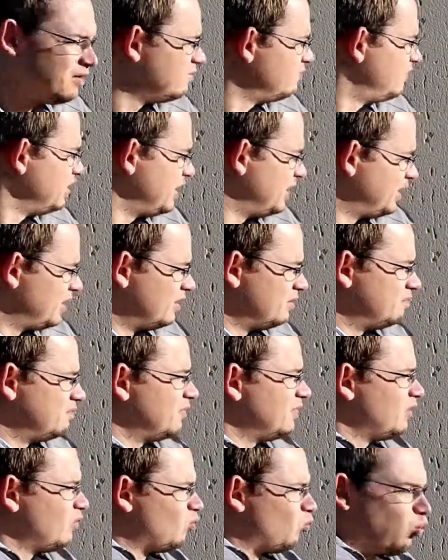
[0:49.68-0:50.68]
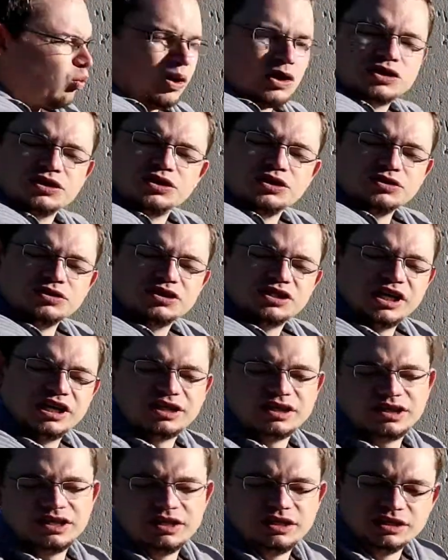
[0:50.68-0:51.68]
via what you set
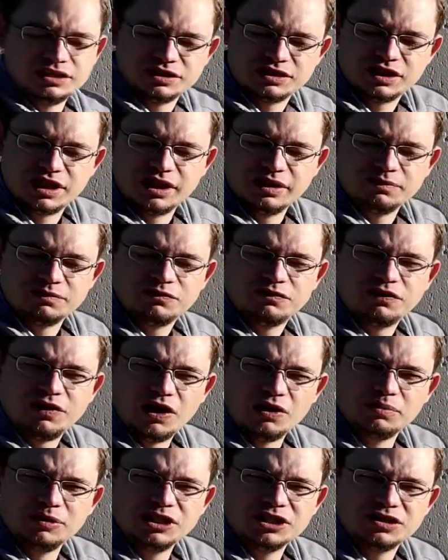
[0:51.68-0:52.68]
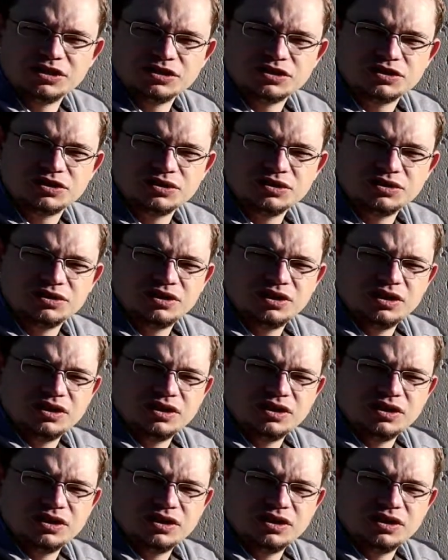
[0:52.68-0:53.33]
these flow meters to.